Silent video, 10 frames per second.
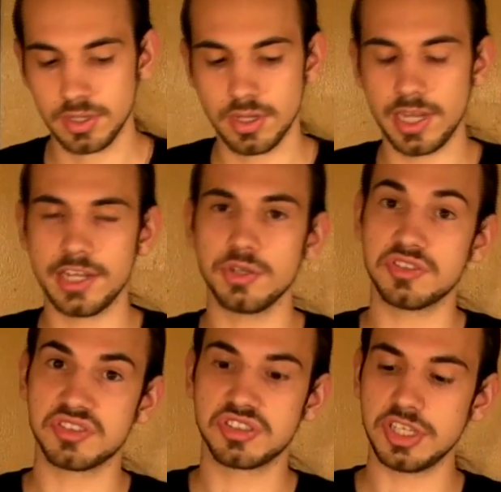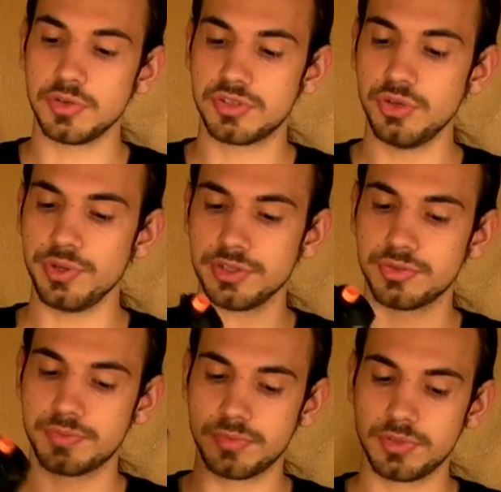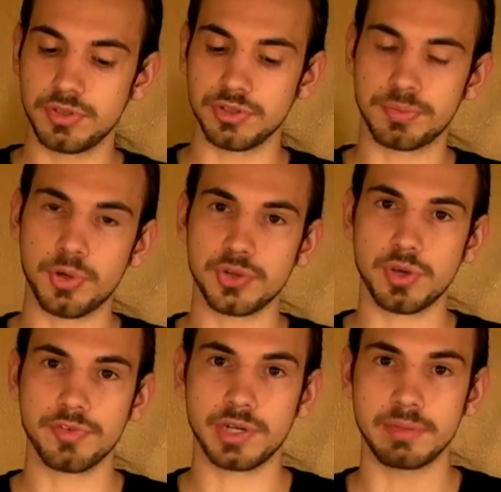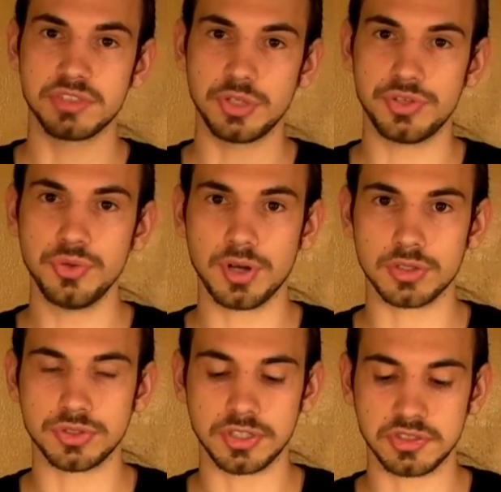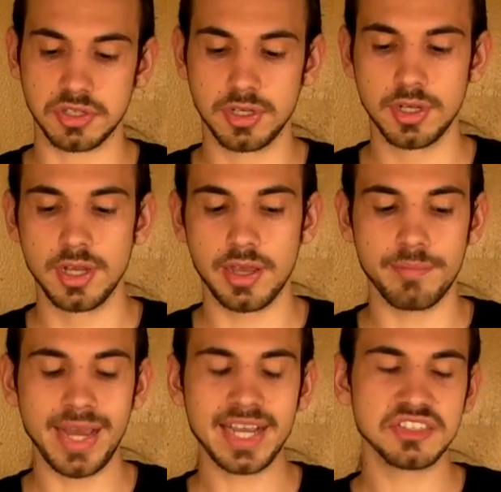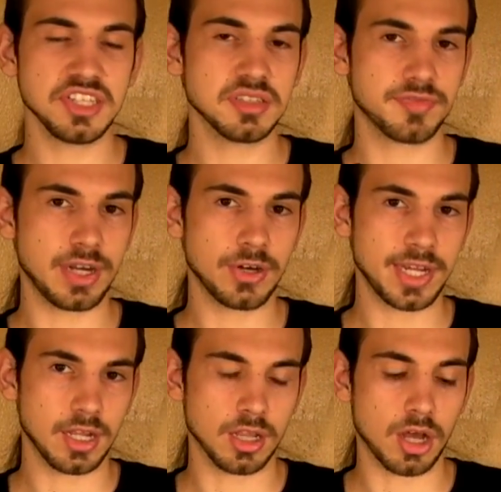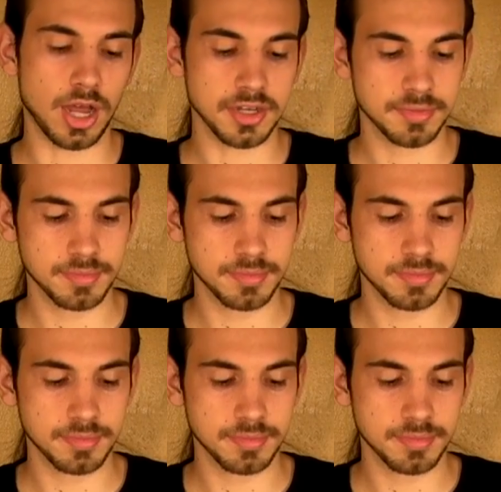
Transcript: it uses CO2, your 0.12 gram CO2 cartridges. And magazines vary a lot.